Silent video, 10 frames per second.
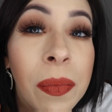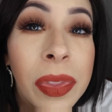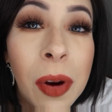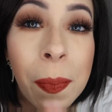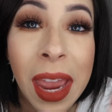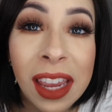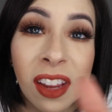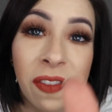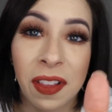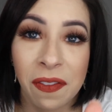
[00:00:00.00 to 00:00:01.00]
them. They're big
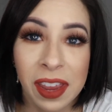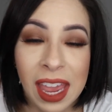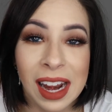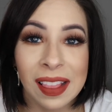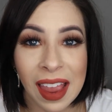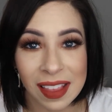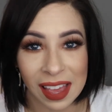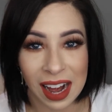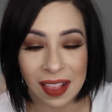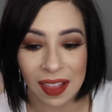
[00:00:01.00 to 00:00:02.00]
and they're fluffy. And I like
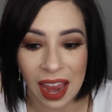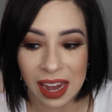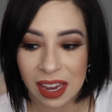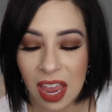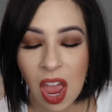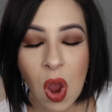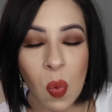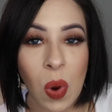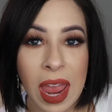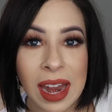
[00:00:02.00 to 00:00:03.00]
that. I like
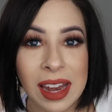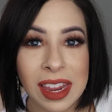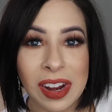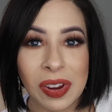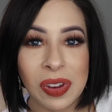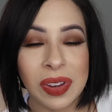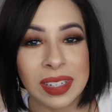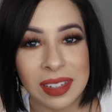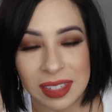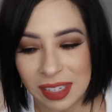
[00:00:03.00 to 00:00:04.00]
when, you know, you
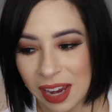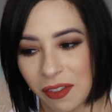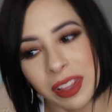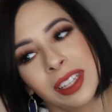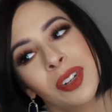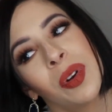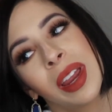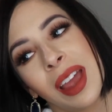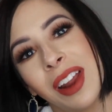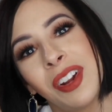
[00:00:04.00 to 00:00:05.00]
can see everything's going